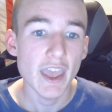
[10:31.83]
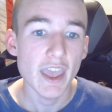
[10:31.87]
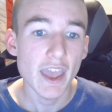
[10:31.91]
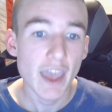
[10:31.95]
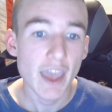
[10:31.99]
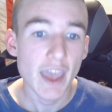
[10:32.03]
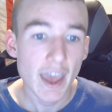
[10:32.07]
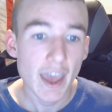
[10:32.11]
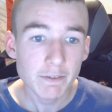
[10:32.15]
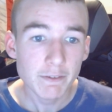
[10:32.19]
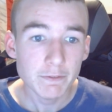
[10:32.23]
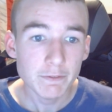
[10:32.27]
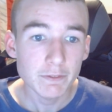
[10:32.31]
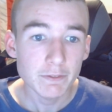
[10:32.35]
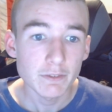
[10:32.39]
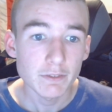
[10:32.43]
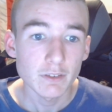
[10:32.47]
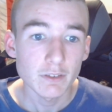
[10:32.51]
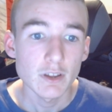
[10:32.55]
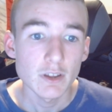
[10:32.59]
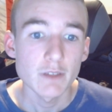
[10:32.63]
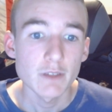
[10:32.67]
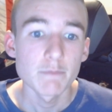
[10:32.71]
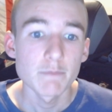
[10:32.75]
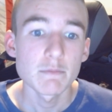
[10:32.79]
F
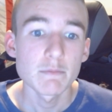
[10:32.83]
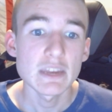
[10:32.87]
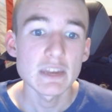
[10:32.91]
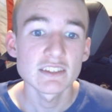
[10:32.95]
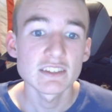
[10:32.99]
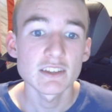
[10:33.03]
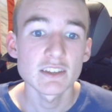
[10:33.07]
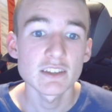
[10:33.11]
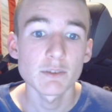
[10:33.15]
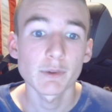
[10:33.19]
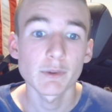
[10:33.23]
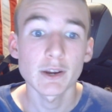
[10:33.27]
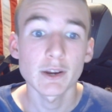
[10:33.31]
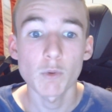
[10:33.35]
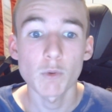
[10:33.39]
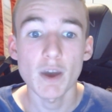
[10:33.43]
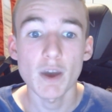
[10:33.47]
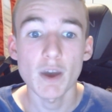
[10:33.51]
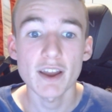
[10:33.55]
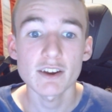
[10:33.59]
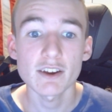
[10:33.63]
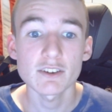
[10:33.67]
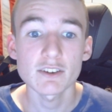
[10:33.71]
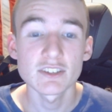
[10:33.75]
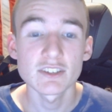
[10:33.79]
means it
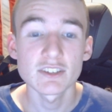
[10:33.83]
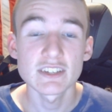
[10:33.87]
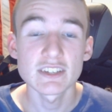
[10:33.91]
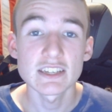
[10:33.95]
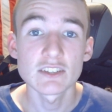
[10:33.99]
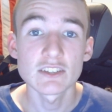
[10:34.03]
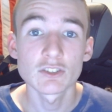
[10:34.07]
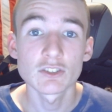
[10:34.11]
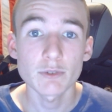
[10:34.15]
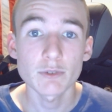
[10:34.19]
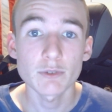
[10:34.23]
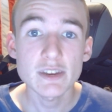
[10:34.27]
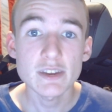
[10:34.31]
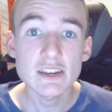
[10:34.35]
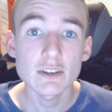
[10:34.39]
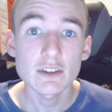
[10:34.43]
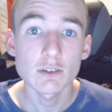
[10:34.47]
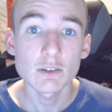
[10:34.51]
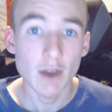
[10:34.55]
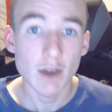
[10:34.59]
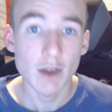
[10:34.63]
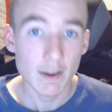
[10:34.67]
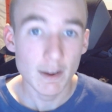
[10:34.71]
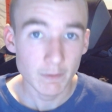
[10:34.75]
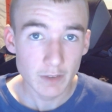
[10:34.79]
requires discrete
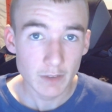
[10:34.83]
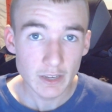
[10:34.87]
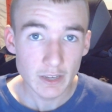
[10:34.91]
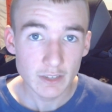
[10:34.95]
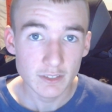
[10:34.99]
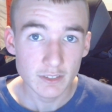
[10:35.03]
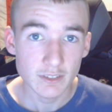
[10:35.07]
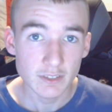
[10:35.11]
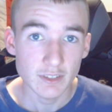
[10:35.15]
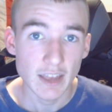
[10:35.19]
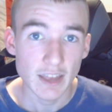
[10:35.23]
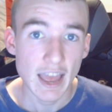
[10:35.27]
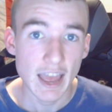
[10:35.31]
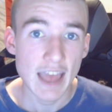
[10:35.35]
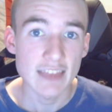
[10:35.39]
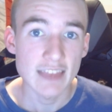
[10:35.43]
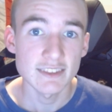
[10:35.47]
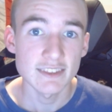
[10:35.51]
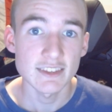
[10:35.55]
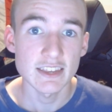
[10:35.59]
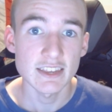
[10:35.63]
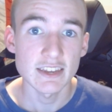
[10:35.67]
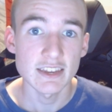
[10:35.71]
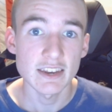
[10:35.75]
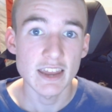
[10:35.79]
graphics, as
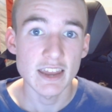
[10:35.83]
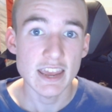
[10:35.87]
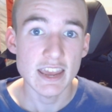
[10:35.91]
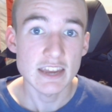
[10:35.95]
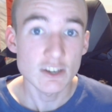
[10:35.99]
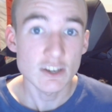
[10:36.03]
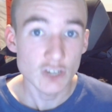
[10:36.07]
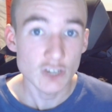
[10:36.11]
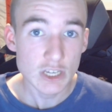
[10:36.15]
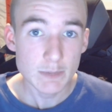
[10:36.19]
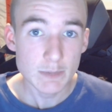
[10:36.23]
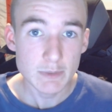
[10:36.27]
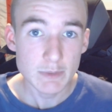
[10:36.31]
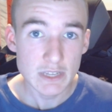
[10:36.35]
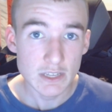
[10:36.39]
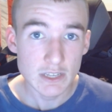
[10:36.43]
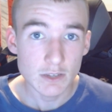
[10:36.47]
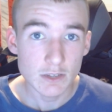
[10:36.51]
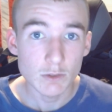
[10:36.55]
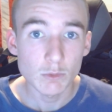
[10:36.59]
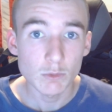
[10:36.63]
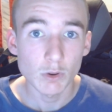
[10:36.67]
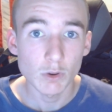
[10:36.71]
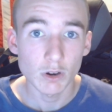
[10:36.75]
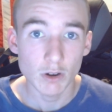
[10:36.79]
in a
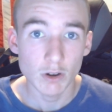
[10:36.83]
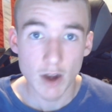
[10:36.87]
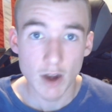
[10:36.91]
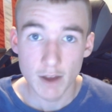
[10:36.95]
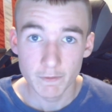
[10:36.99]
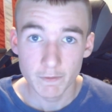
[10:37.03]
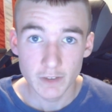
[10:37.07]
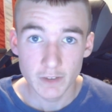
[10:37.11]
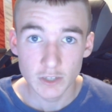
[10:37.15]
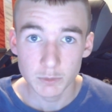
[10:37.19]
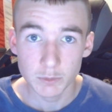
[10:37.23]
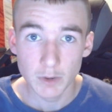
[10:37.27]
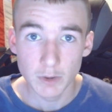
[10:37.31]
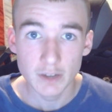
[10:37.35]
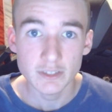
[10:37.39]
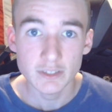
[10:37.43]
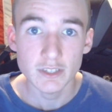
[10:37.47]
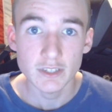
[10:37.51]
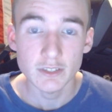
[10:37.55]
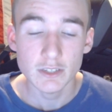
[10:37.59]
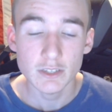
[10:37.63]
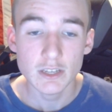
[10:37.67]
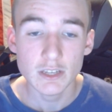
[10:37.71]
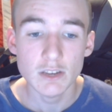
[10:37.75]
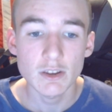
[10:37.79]
GPU or graphics
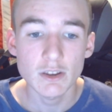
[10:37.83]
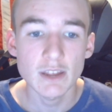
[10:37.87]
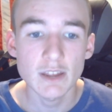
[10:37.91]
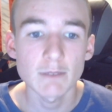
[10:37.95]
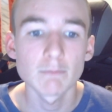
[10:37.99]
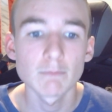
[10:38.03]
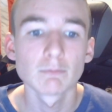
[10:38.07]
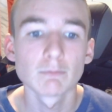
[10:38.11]
processing unit.